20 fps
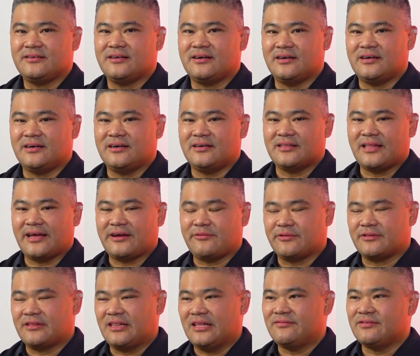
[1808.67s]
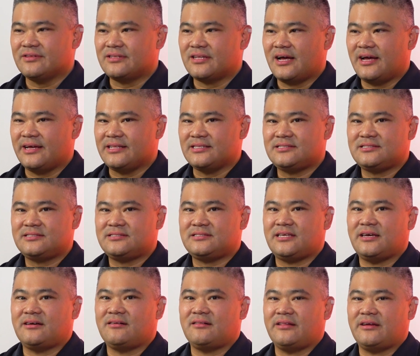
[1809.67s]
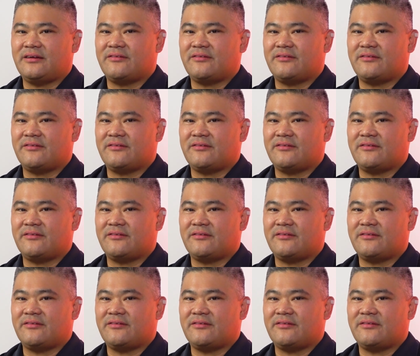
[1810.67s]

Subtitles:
like with Level 9, tell